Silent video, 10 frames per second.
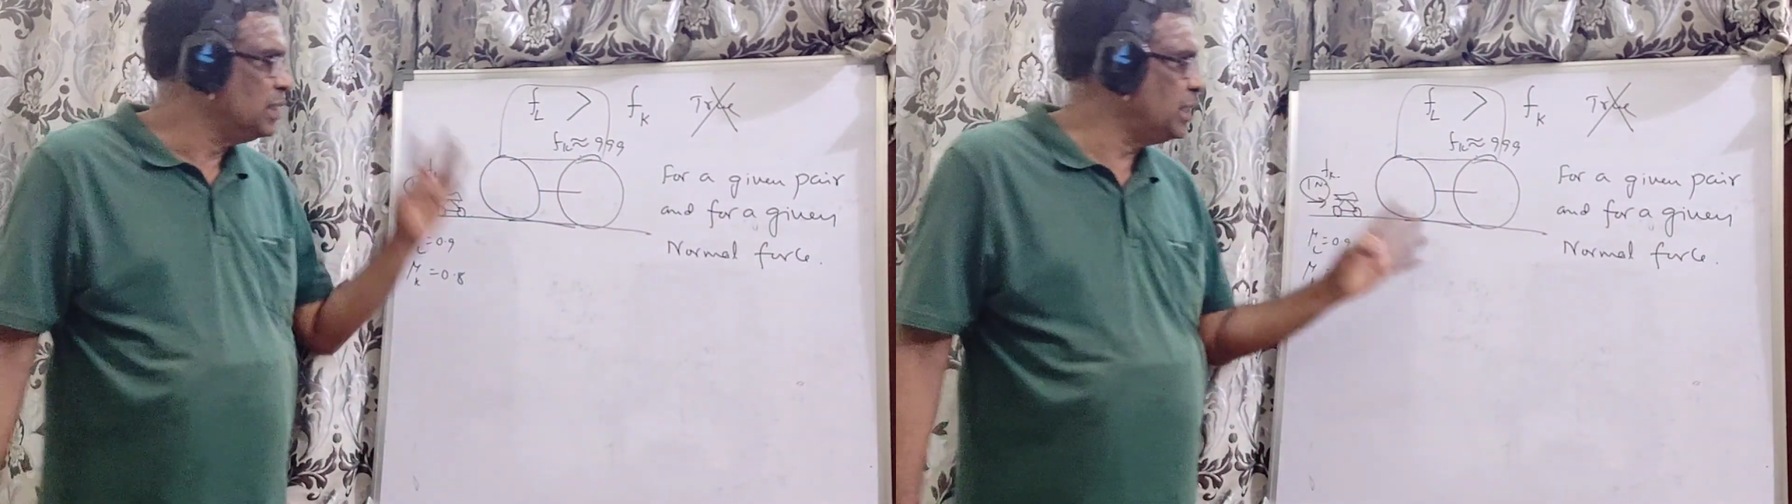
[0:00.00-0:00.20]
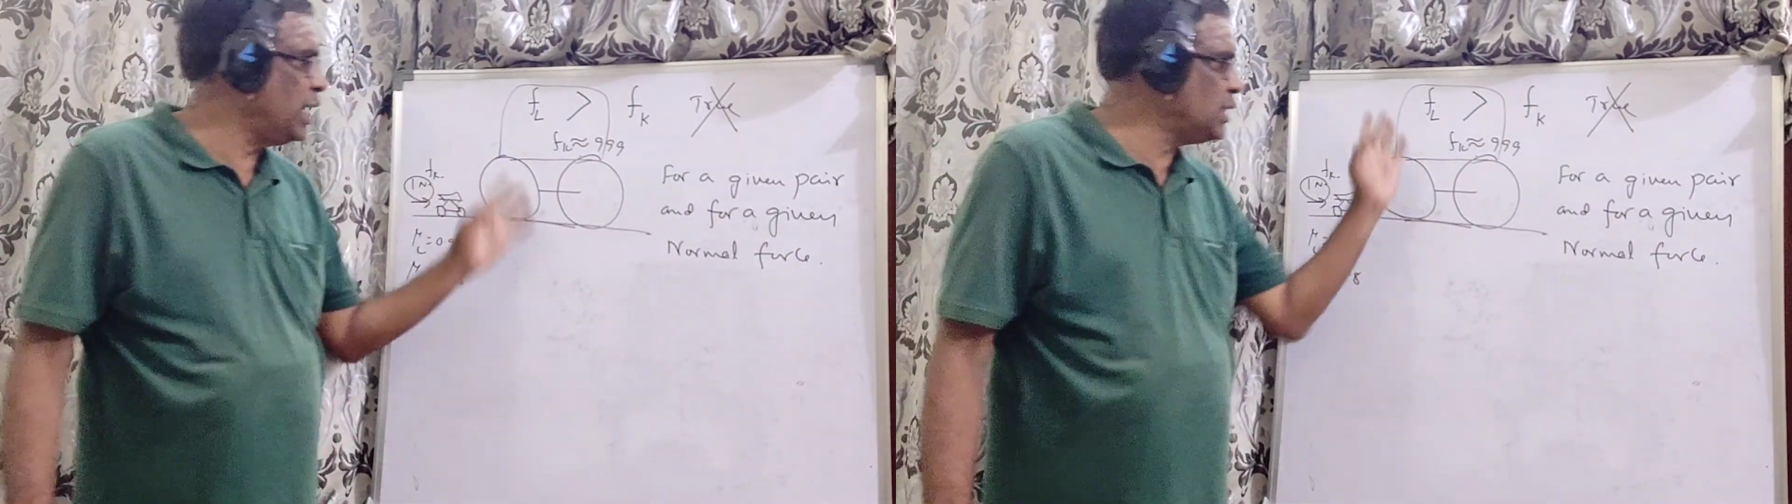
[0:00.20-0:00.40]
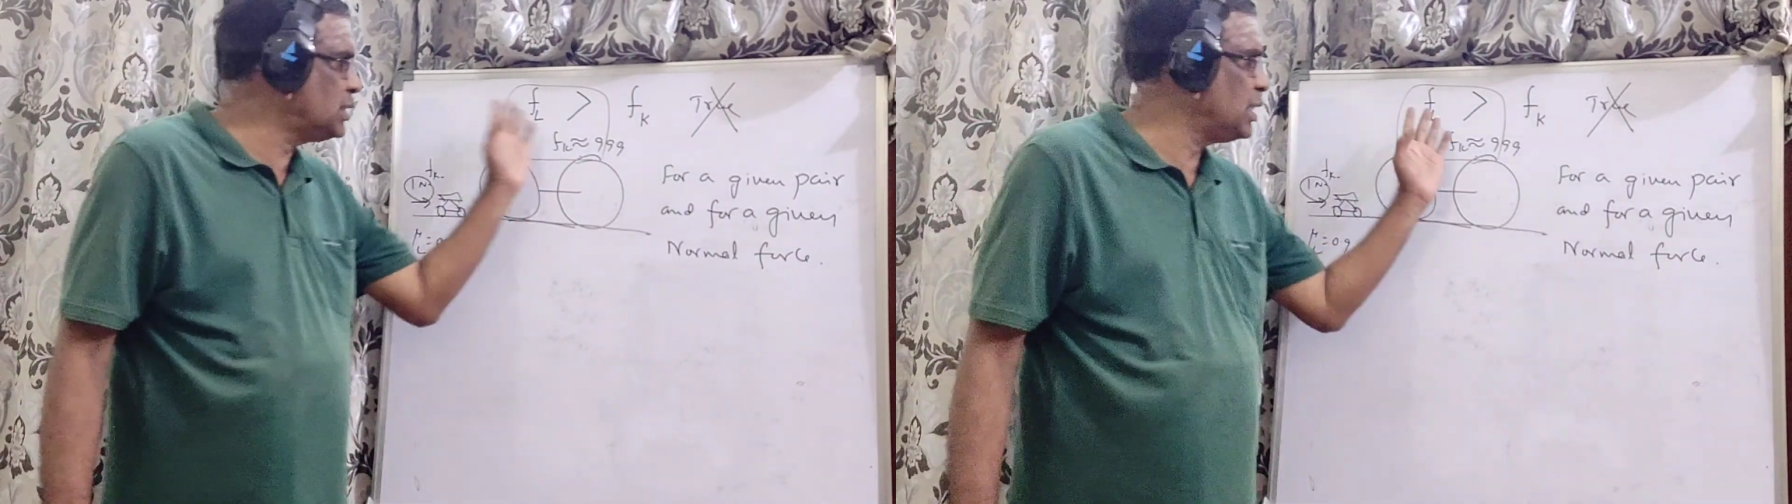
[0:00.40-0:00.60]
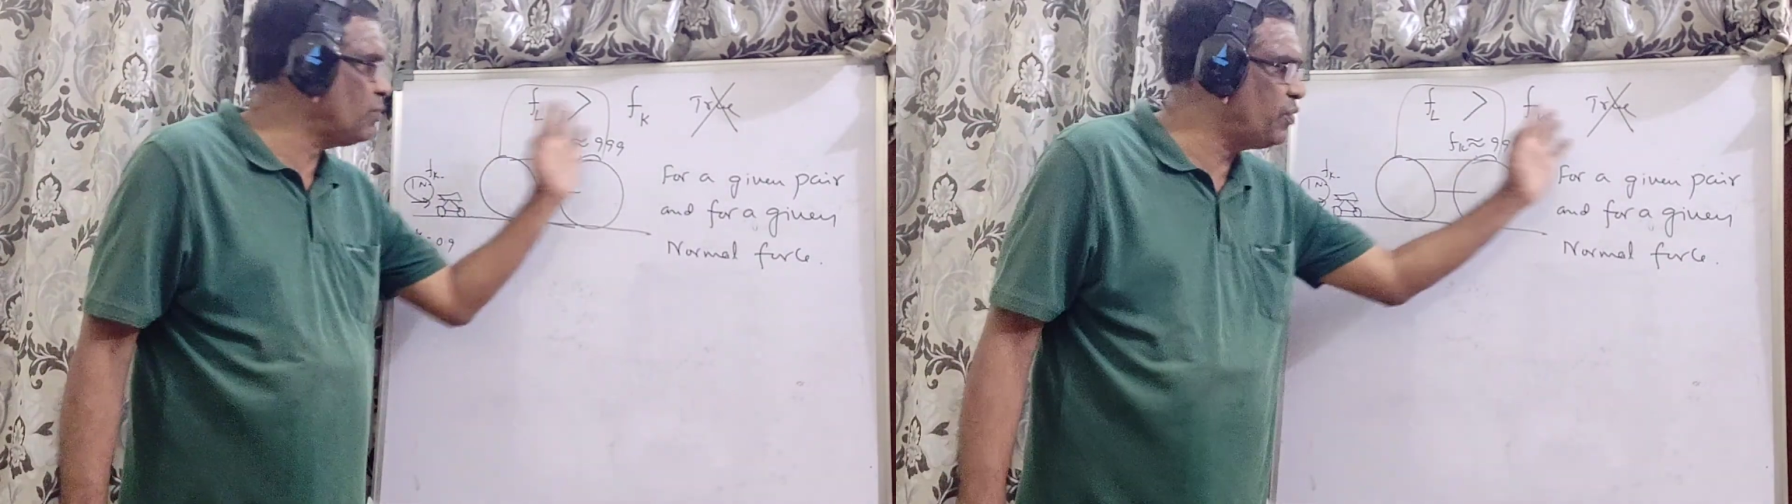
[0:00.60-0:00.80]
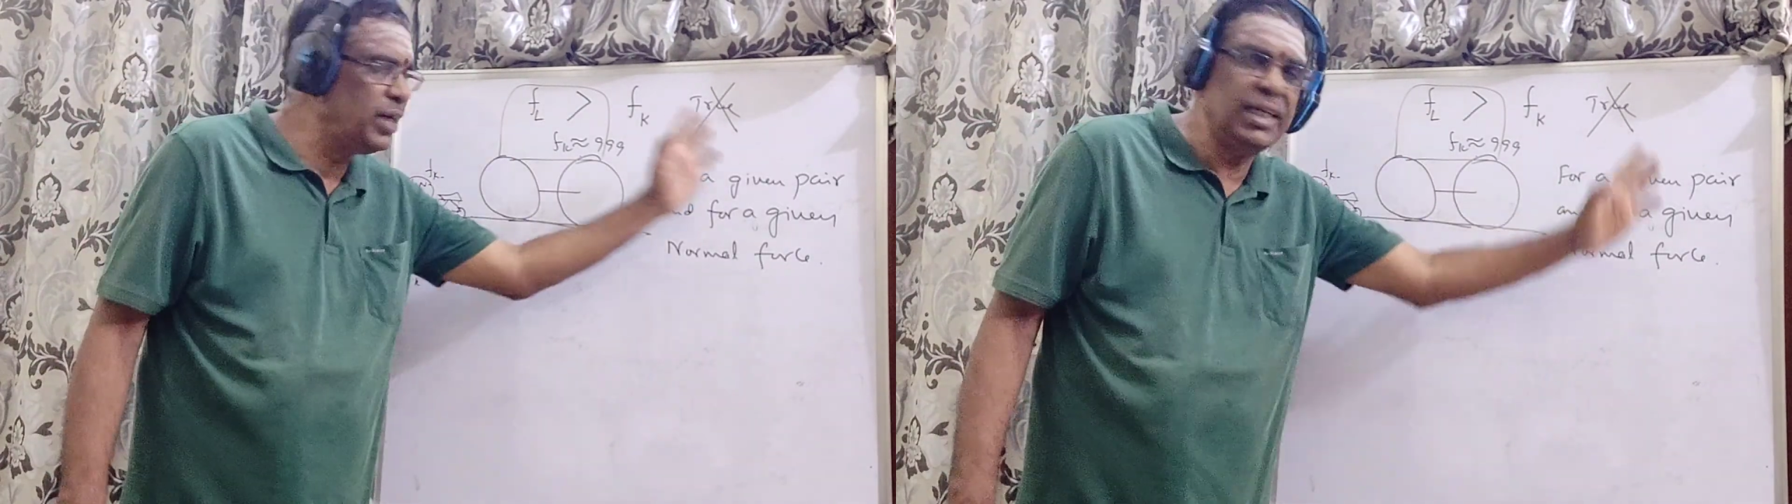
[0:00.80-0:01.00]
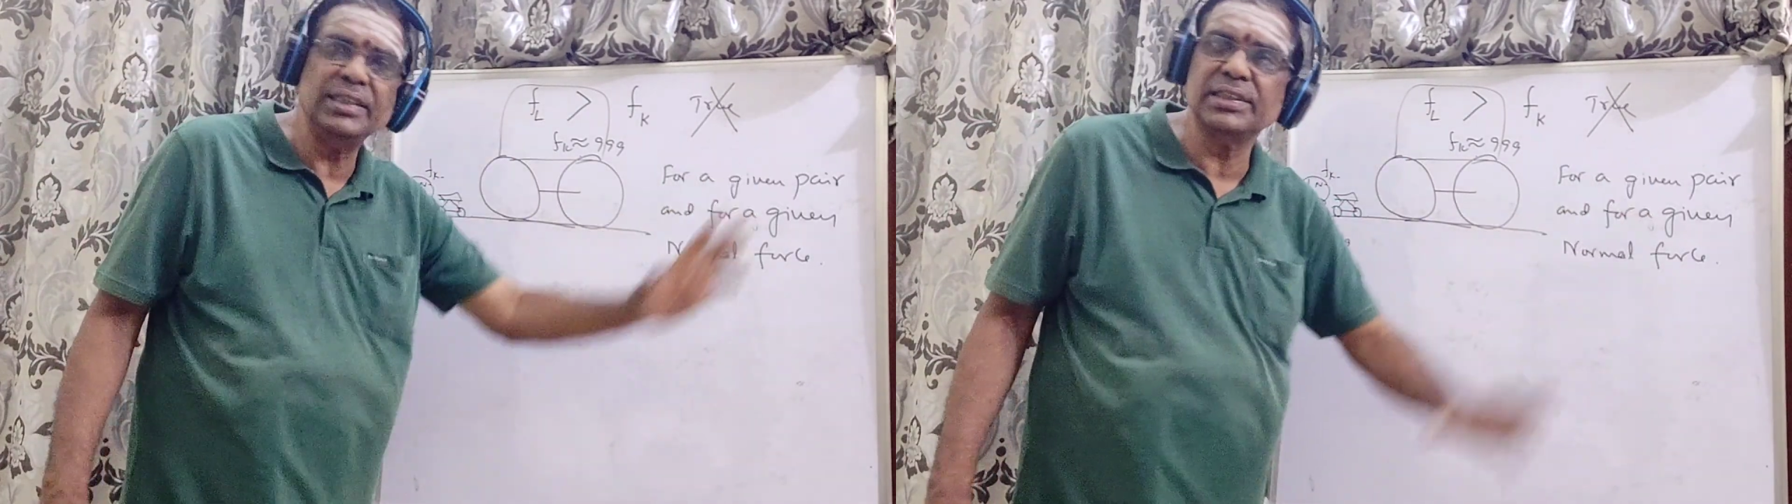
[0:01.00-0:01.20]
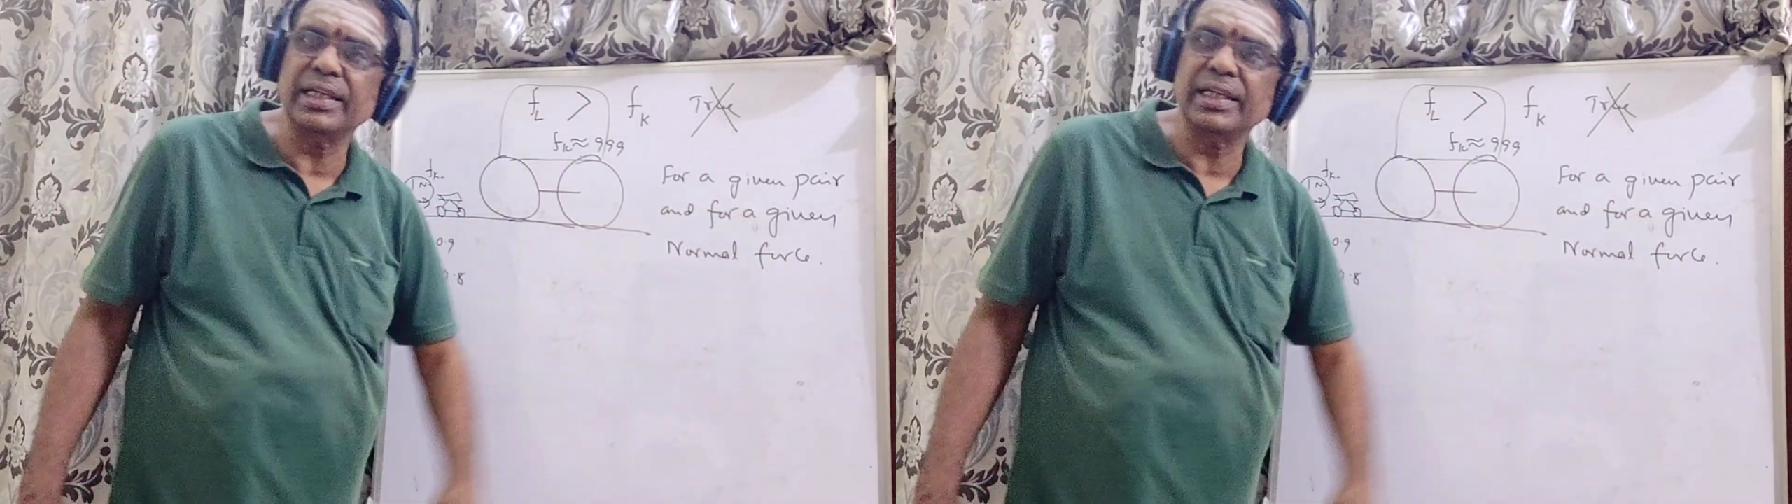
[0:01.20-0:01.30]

yes, Fl is